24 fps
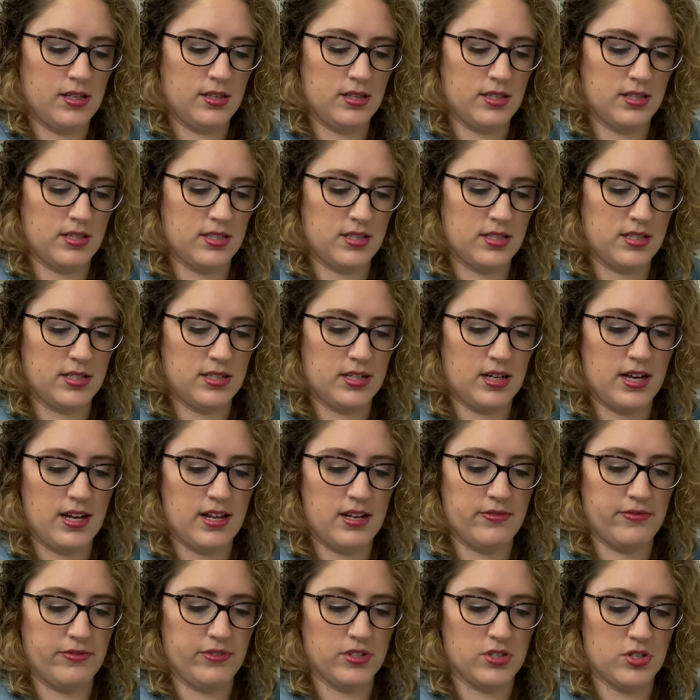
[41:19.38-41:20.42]

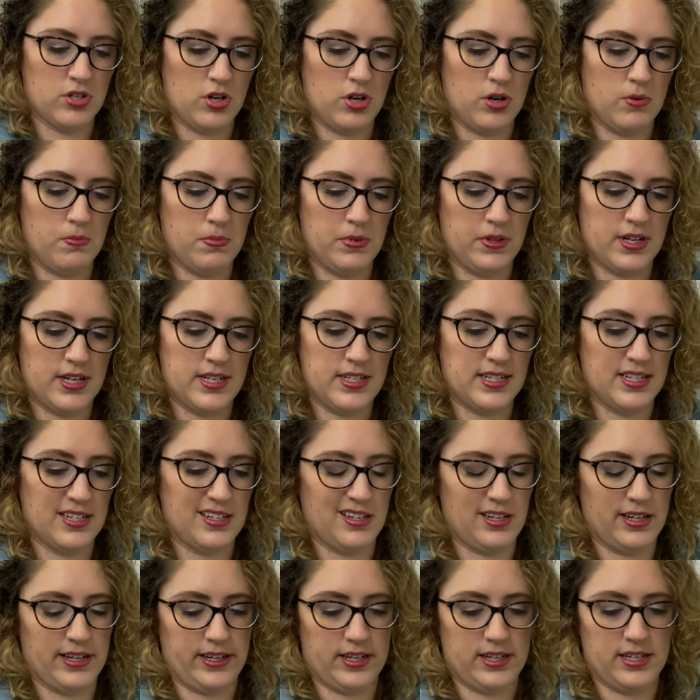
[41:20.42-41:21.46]
style of the top that I didn't
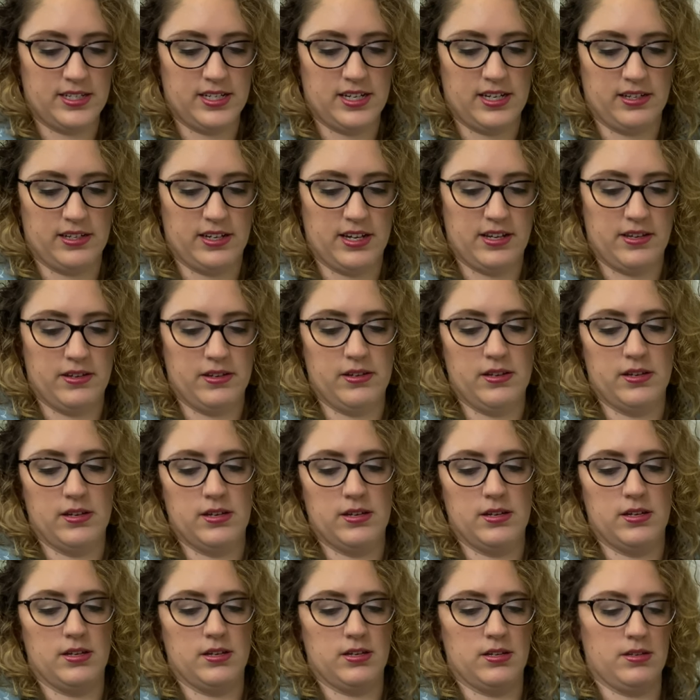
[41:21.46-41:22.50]
like. I don't know,
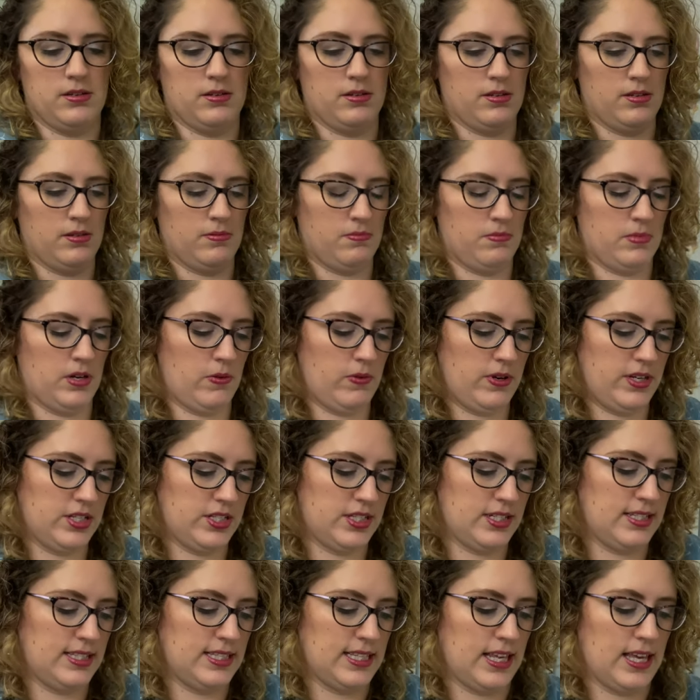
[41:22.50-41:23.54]
but we
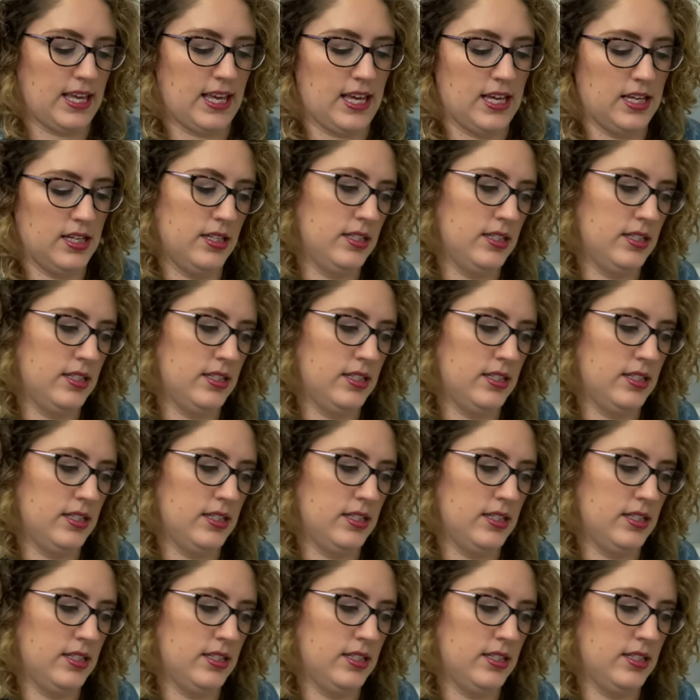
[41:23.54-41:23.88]
shall see.